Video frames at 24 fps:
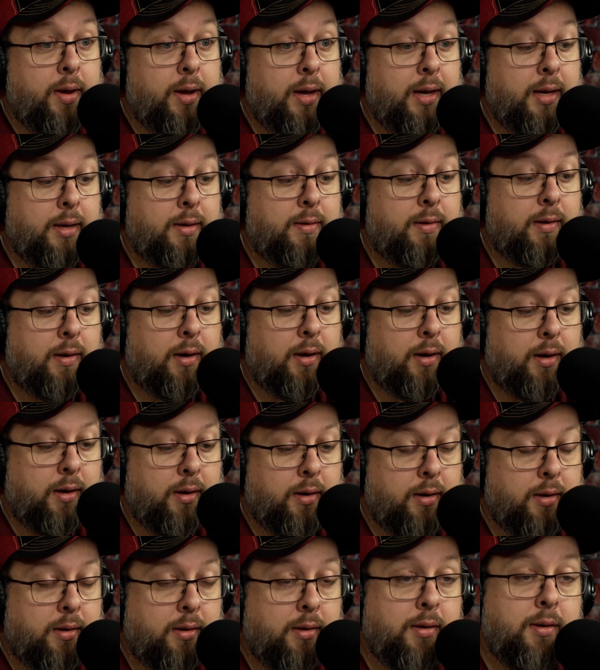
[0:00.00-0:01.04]
It
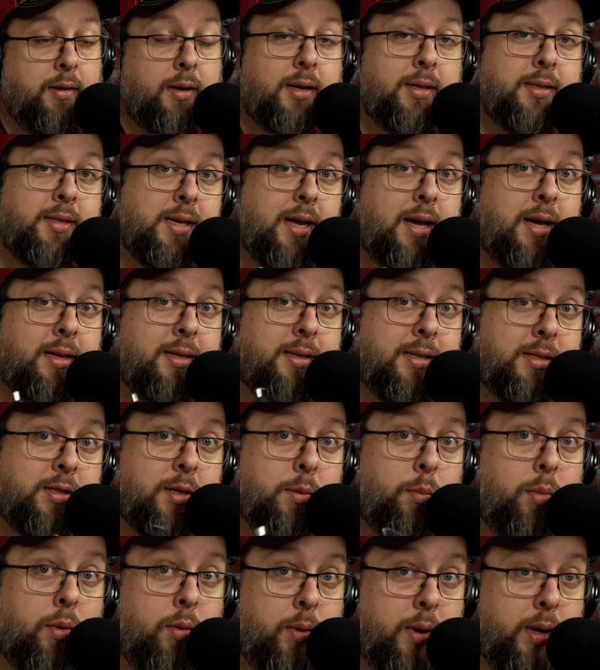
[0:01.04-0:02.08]
does not
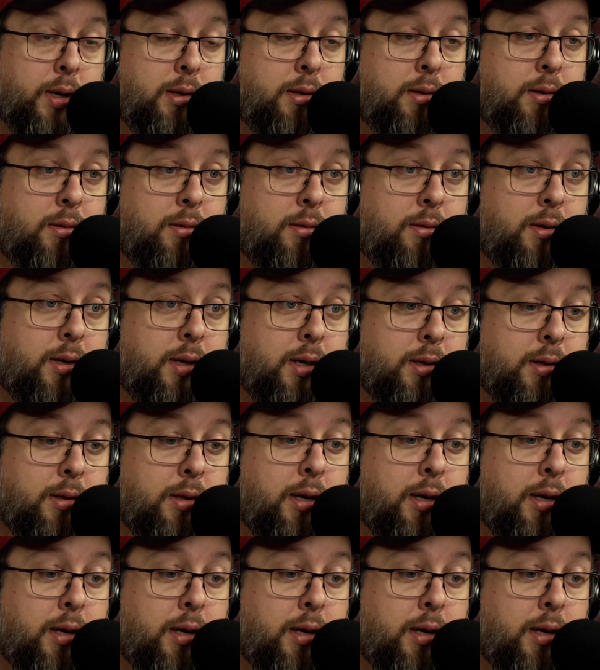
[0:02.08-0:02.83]
disappoint. And